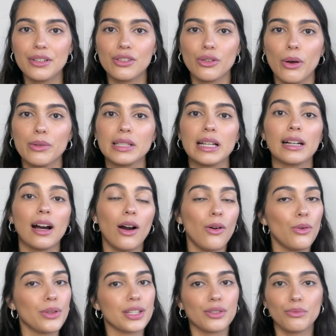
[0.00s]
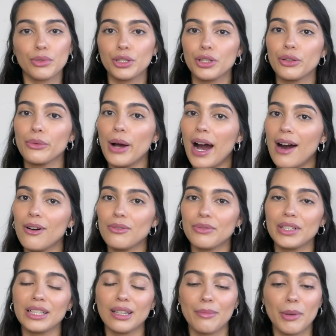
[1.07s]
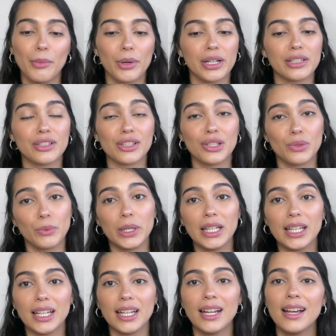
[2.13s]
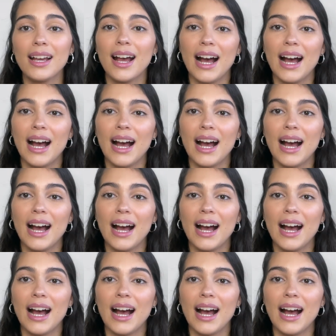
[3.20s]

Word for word: So I was like, oh, that's a really cute outfit. Let me bring it to Sweden.